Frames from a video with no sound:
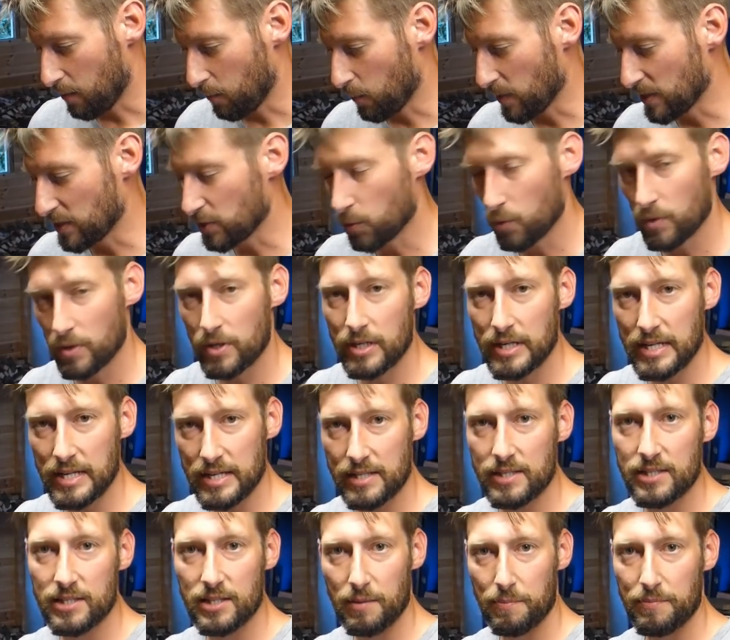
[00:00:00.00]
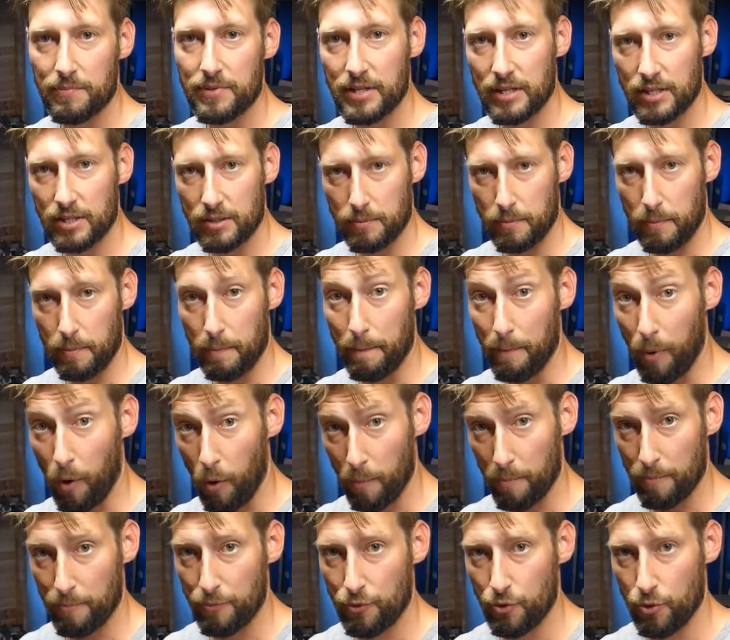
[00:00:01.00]
we don't need something
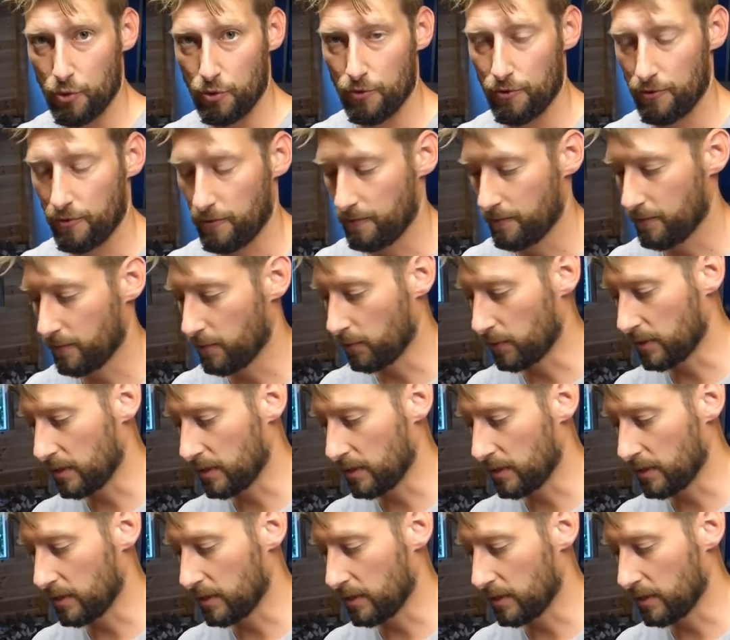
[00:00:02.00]
bomb-proof.